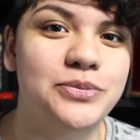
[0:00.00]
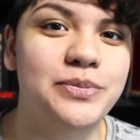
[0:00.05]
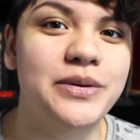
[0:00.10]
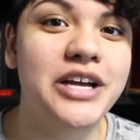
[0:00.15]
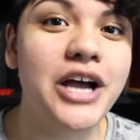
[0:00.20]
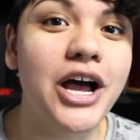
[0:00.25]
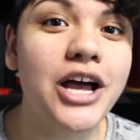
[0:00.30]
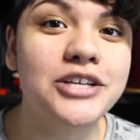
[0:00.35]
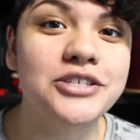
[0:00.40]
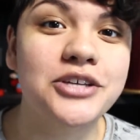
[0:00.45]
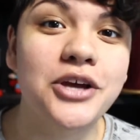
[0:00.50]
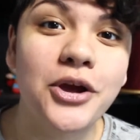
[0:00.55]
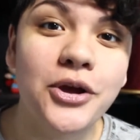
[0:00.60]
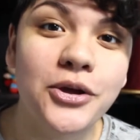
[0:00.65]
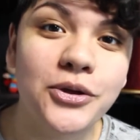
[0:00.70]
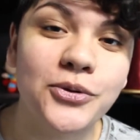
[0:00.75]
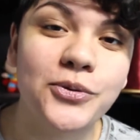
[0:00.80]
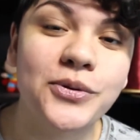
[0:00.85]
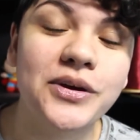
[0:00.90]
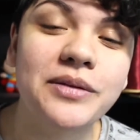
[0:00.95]
because
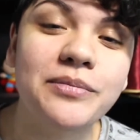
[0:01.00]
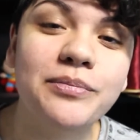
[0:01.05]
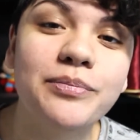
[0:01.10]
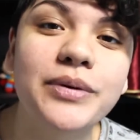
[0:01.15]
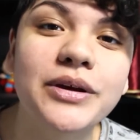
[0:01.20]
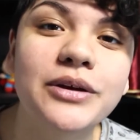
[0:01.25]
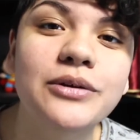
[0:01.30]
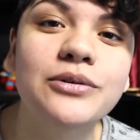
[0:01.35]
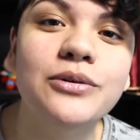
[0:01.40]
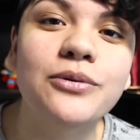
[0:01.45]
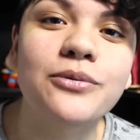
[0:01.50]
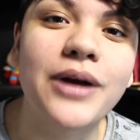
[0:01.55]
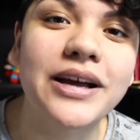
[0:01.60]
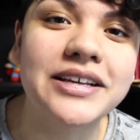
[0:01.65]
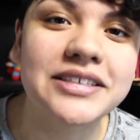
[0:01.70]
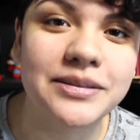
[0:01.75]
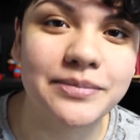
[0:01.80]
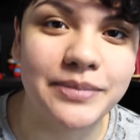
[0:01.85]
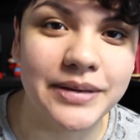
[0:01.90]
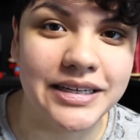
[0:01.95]
you can build
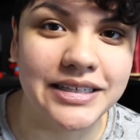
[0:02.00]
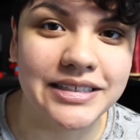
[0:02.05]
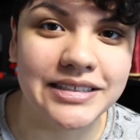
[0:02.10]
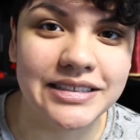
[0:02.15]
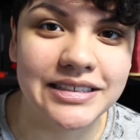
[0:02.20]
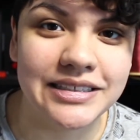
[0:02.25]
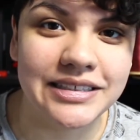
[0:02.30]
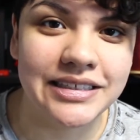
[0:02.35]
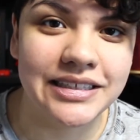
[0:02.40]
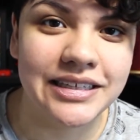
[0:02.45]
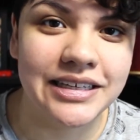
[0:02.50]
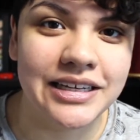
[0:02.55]
recipes.